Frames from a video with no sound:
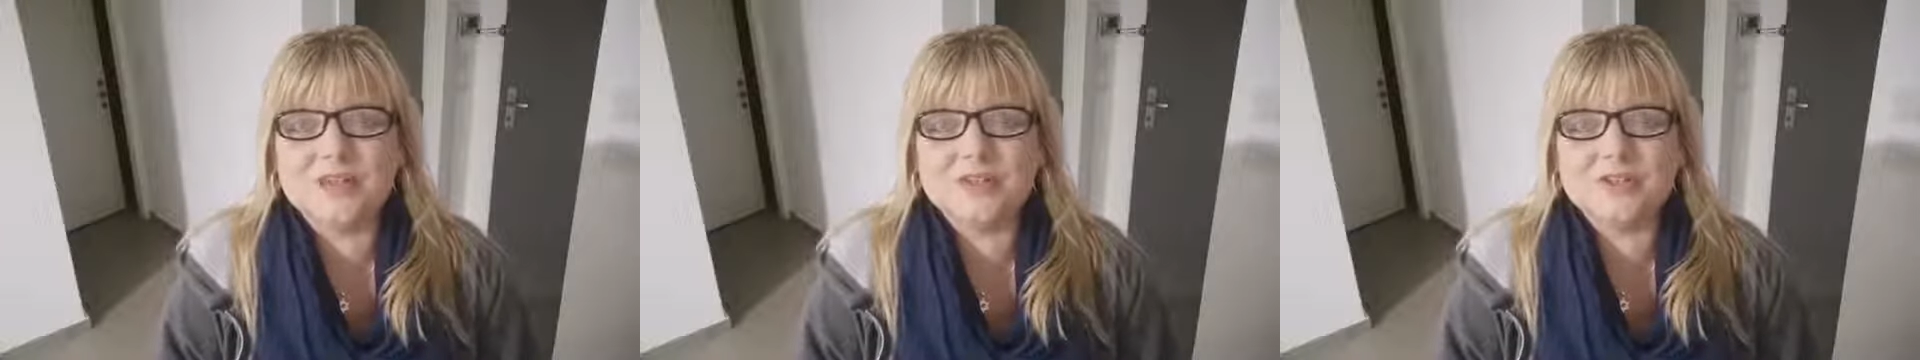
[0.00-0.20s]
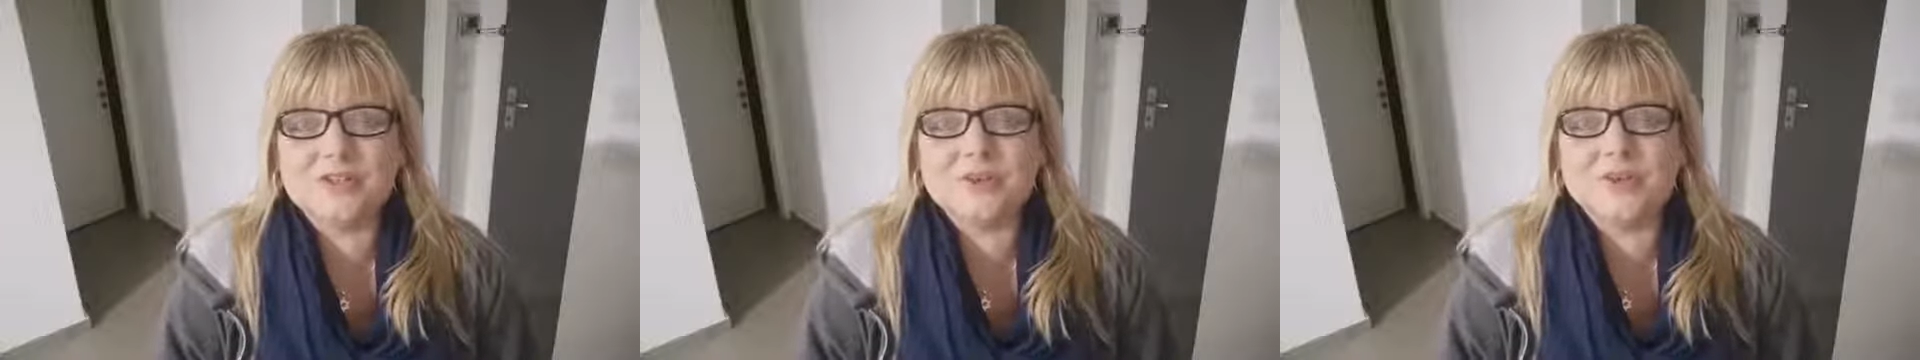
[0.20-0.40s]

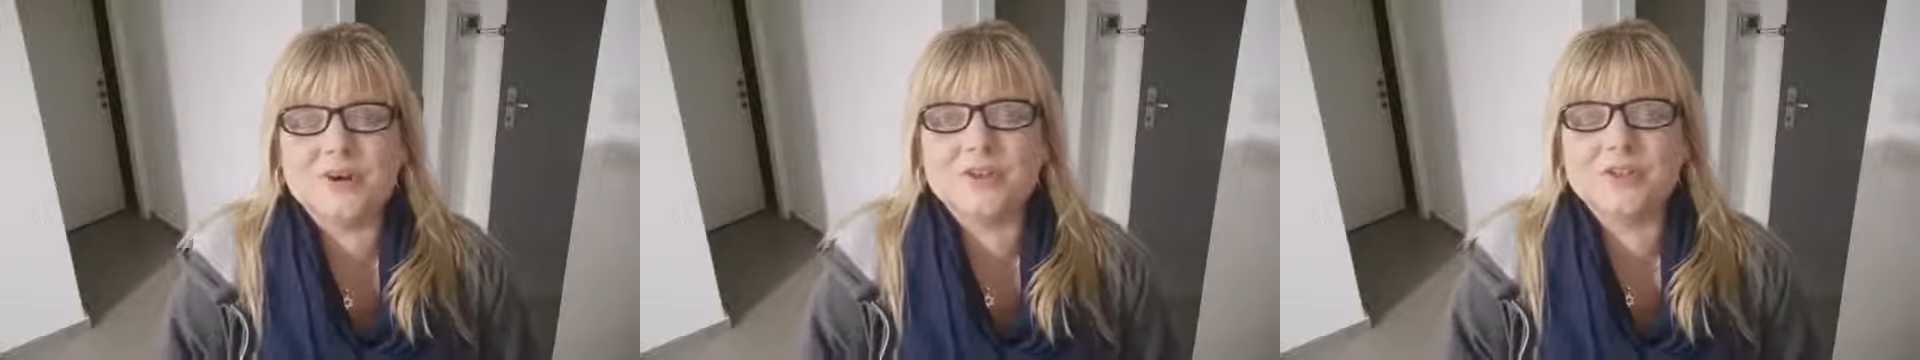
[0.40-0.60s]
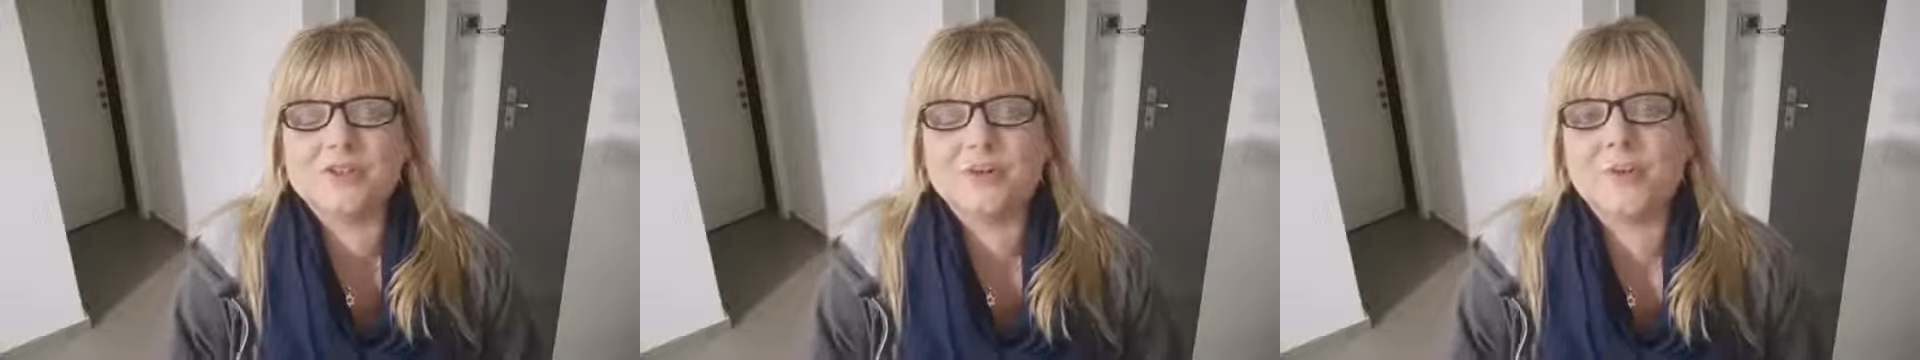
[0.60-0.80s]
Just
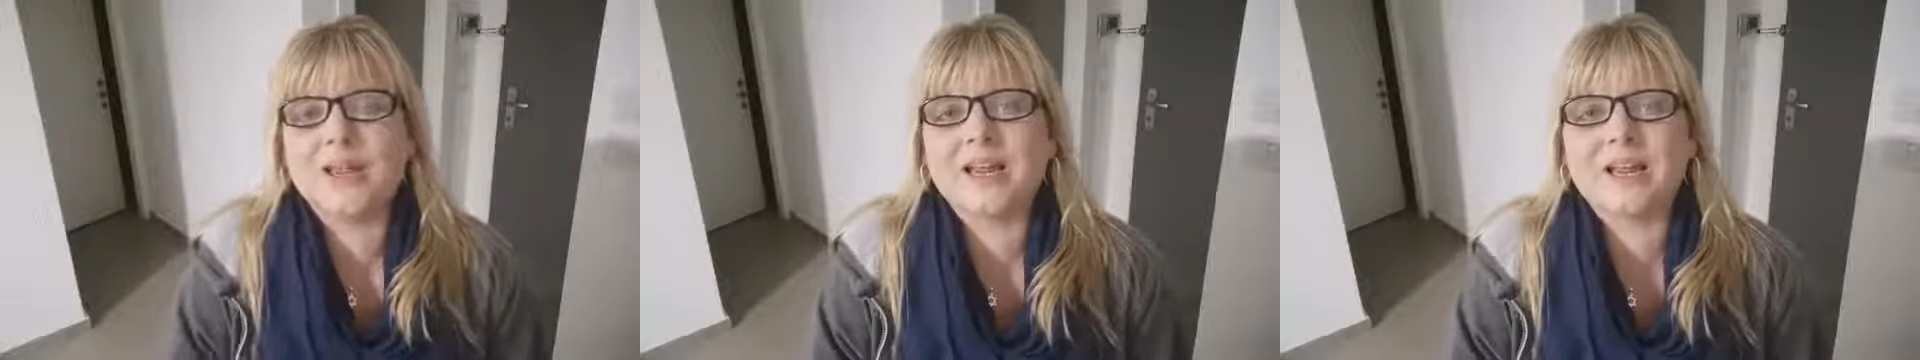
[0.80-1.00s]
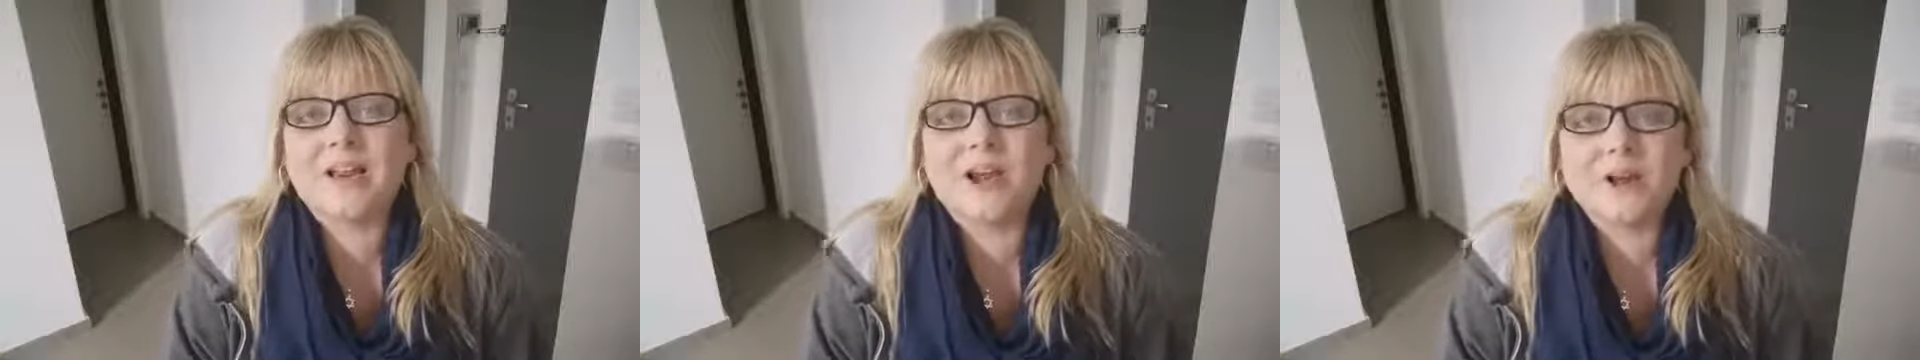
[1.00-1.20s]
wanted to make
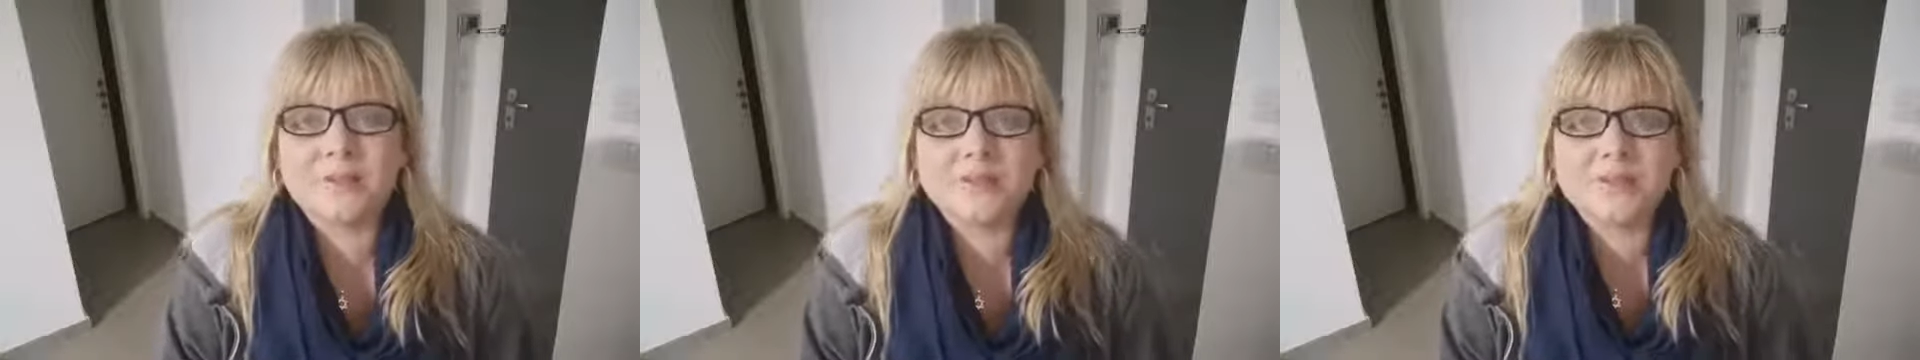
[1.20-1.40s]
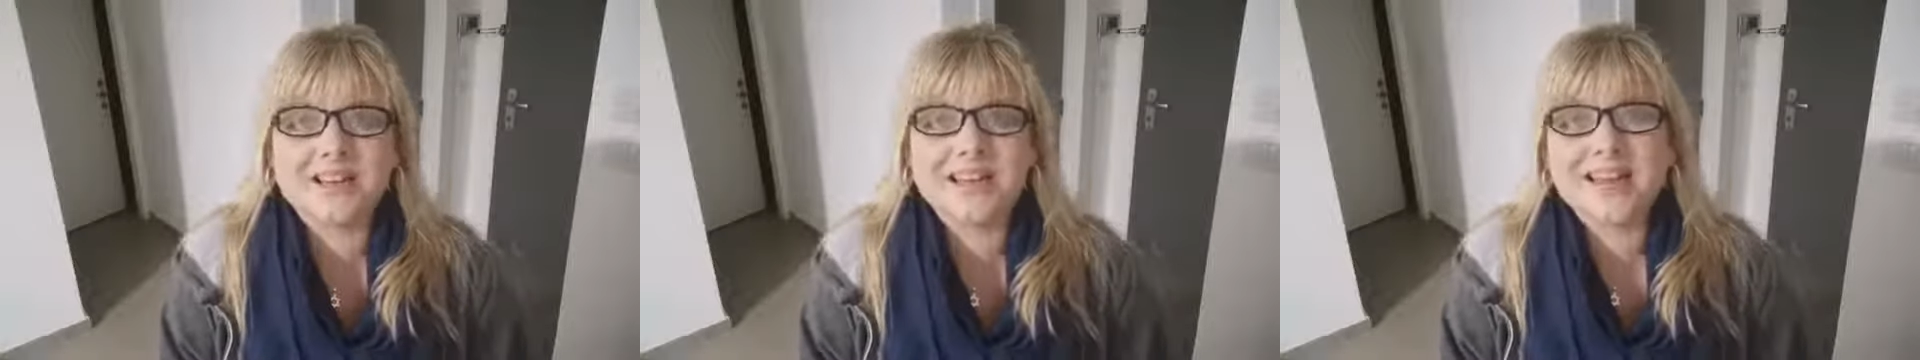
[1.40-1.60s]
an
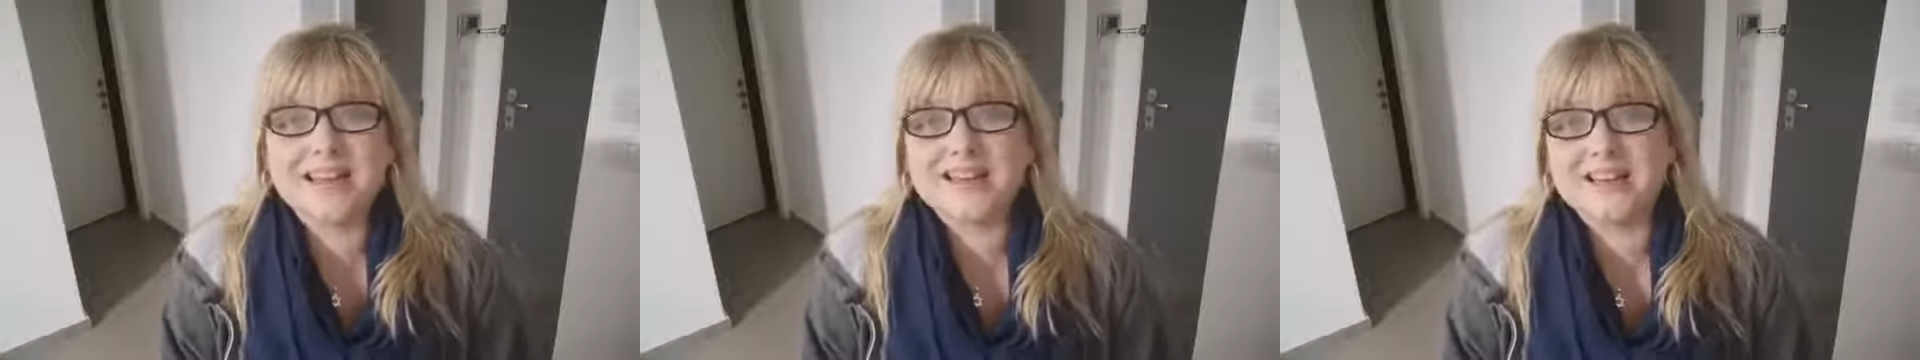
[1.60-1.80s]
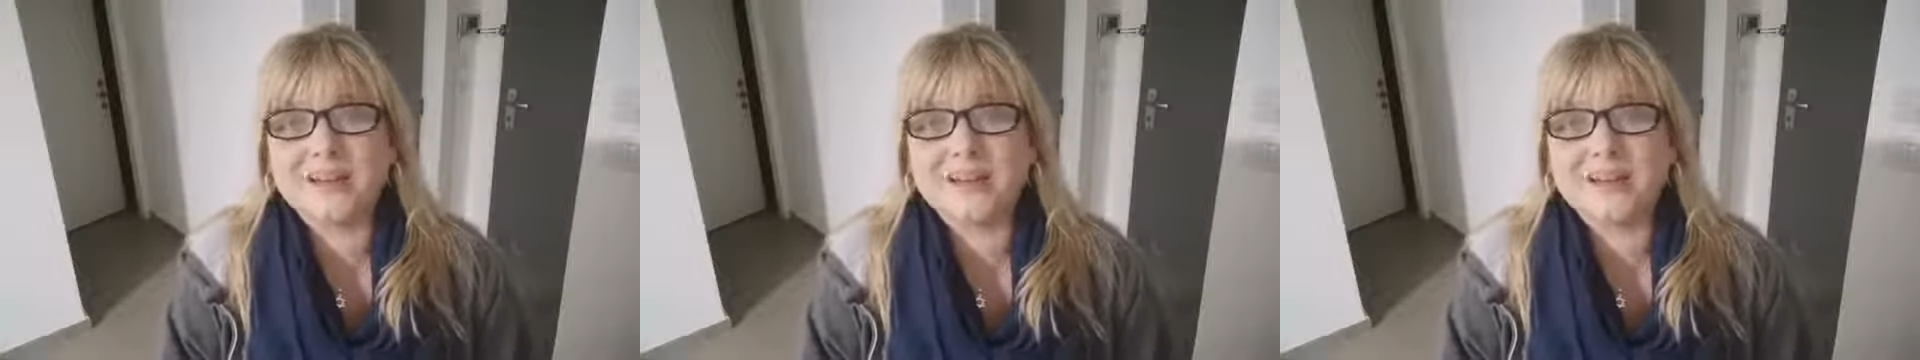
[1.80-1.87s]
update.